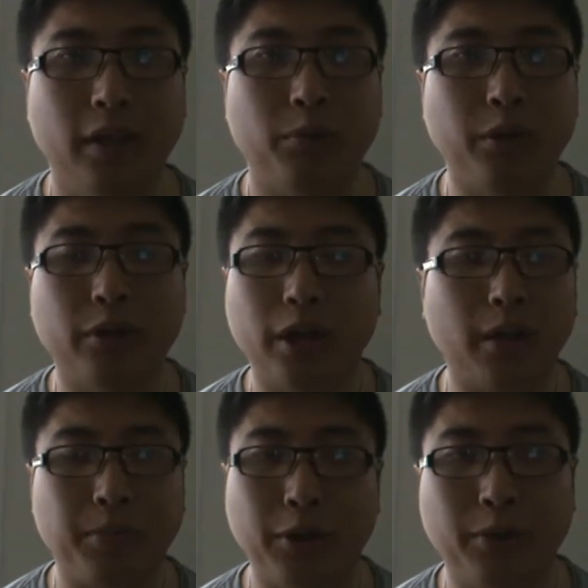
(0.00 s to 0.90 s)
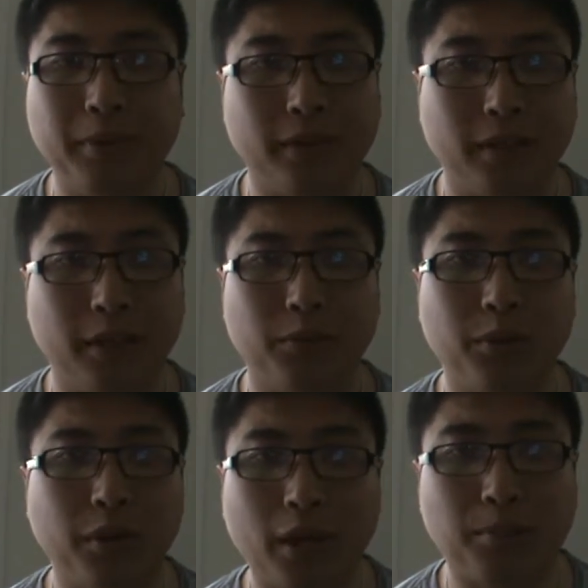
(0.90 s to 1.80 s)
We are not a pyramid scheme.
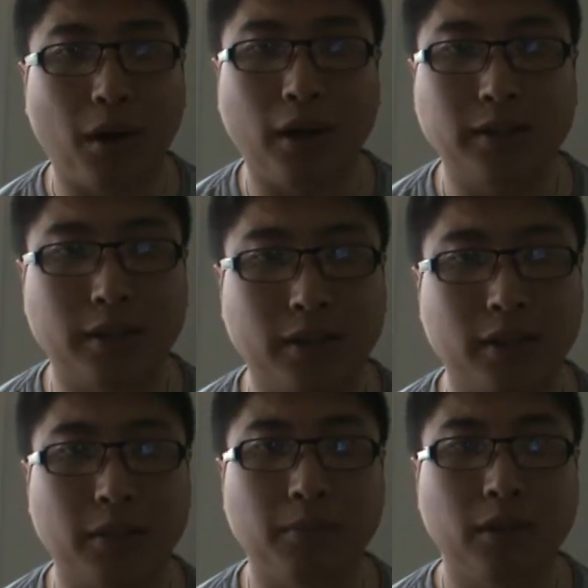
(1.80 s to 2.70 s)
We're not a Ponzi scheme.